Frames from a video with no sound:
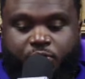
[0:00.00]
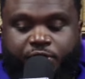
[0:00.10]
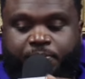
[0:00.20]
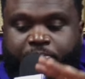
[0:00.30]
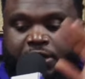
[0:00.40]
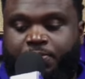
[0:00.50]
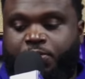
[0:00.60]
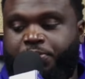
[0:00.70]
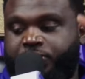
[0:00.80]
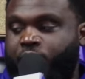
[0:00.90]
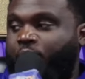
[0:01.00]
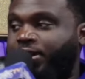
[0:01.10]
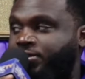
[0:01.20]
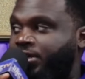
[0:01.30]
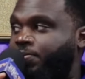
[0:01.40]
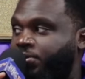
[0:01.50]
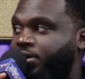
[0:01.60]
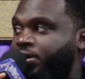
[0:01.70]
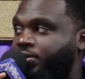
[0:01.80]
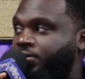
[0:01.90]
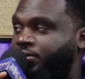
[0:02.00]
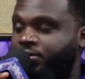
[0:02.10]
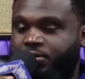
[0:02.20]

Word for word: when the blood mobiles go out and take blood, mm.